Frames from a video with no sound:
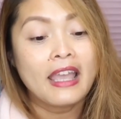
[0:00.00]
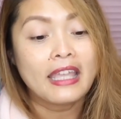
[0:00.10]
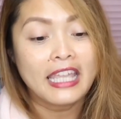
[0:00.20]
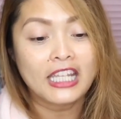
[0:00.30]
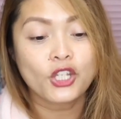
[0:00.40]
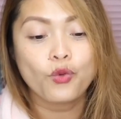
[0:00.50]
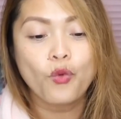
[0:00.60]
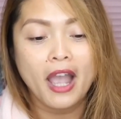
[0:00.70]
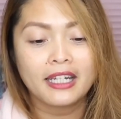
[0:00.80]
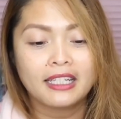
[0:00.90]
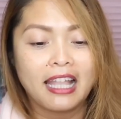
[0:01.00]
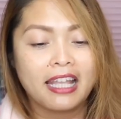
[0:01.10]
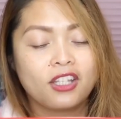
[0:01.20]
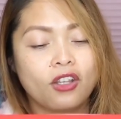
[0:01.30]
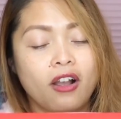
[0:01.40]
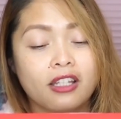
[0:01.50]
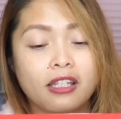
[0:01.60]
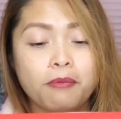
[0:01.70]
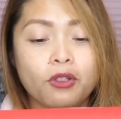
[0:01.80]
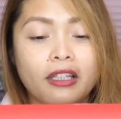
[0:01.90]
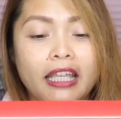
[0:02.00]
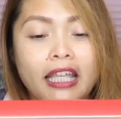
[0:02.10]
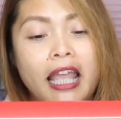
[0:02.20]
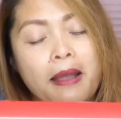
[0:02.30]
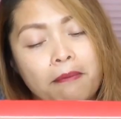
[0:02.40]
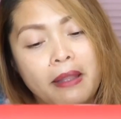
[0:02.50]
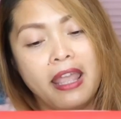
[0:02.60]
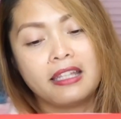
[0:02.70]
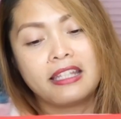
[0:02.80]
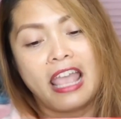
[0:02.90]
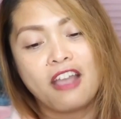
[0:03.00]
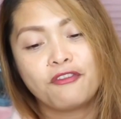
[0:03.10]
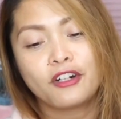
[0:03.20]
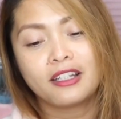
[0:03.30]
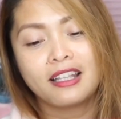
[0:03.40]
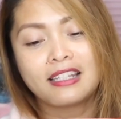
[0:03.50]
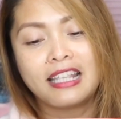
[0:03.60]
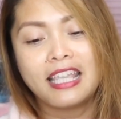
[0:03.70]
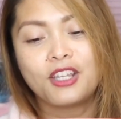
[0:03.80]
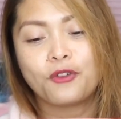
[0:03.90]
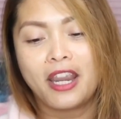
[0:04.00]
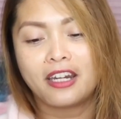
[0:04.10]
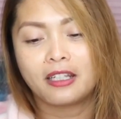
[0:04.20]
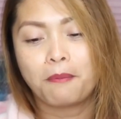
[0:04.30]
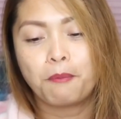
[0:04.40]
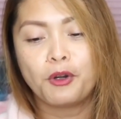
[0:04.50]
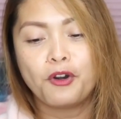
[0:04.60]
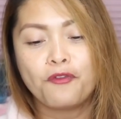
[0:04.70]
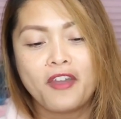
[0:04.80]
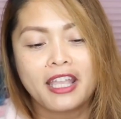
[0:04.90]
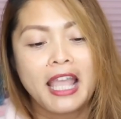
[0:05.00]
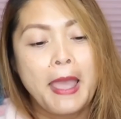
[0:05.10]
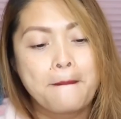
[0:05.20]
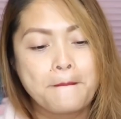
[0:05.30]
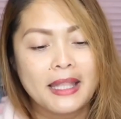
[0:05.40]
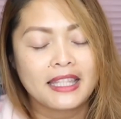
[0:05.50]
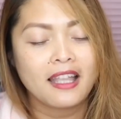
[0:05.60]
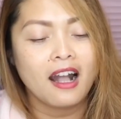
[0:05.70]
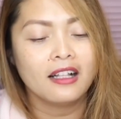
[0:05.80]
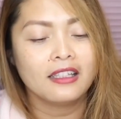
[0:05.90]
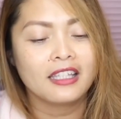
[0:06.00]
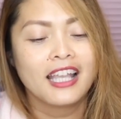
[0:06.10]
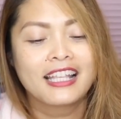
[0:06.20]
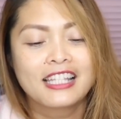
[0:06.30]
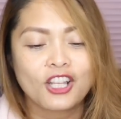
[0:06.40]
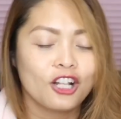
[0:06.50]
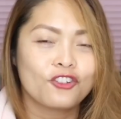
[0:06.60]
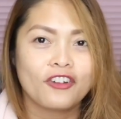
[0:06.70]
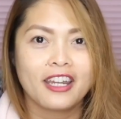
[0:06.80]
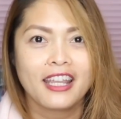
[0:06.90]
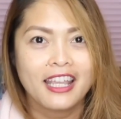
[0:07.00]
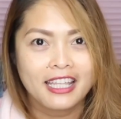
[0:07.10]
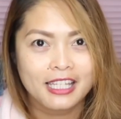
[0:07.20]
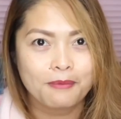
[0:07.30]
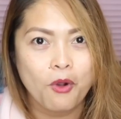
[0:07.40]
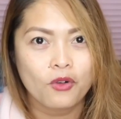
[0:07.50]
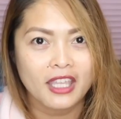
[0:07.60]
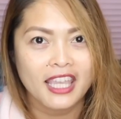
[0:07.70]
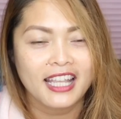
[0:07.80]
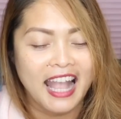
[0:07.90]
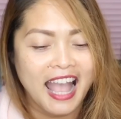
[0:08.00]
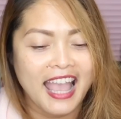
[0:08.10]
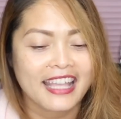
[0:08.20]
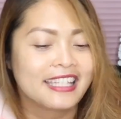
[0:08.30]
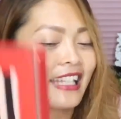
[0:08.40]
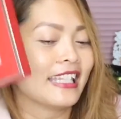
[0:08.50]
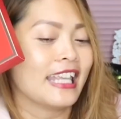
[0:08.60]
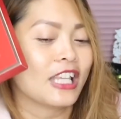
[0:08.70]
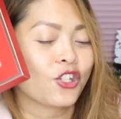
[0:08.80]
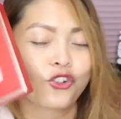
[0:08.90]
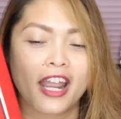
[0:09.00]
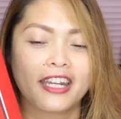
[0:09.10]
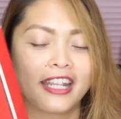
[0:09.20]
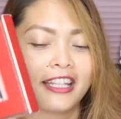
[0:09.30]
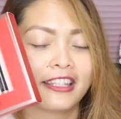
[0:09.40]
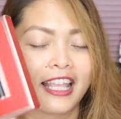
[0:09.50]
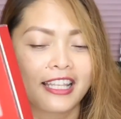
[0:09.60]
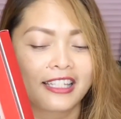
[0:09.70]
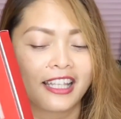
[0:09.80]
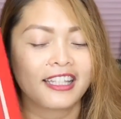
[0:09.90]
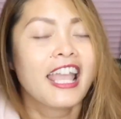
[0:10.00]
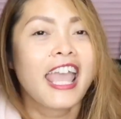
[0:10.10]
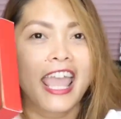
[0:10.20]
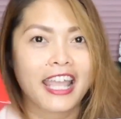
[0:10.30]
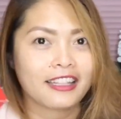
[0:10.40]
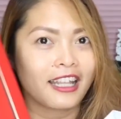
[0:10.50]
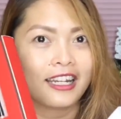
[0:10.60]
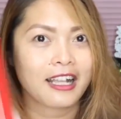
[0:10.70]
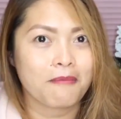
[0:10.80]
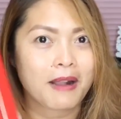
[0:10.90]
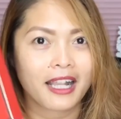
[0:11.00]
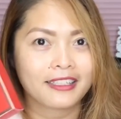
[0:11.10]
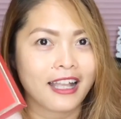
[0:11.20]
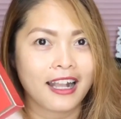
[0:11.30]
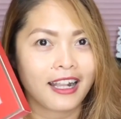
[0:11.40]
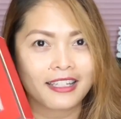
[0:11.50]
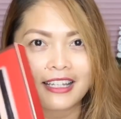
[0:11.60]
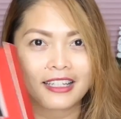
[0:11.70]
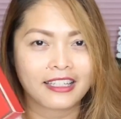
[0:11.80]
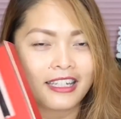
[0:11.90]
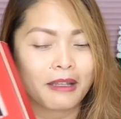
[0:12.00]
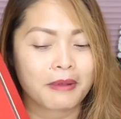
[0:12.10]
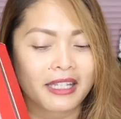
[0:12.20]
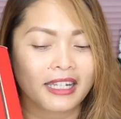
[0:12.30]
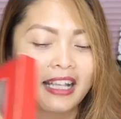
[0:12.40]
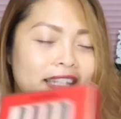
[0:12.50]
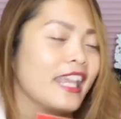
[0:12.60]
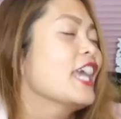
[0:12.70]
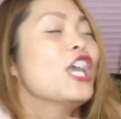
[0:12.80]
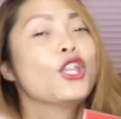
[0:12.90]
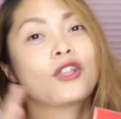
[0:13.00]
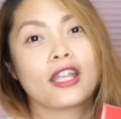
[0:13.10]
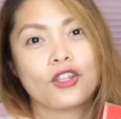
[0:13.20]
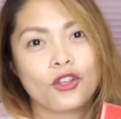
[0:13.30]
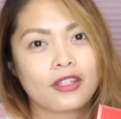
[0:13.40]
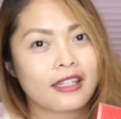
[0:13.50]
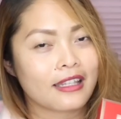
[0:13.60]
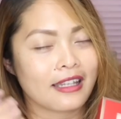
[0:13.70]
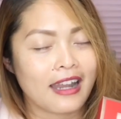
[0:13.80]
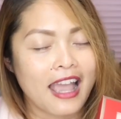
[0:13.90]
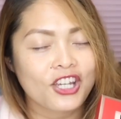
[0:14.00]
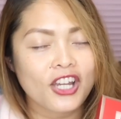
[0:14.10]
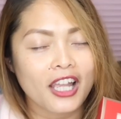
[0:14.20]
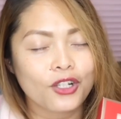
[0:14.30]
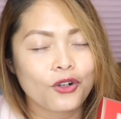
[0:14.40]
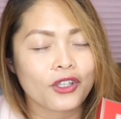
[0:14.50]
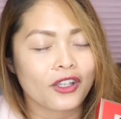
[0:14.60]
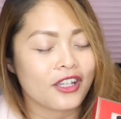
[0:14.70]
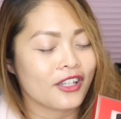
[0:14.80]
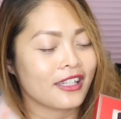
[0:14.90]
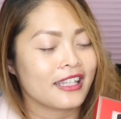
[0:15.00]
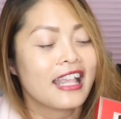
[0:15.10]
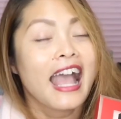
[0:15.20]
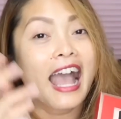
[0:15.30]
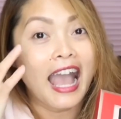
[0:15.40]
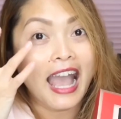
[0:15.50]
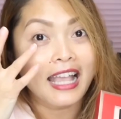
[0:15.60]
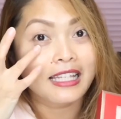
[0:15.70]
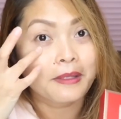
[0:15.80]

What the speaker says: Each one glides on smoothly, blends effortlessly, creating the perfect metallic, sultry, smoking eyes. This is tried and tested and talagang maganda ang kanyang kinalabasan. Kasi you can use this as an eyeshadow, you can use this as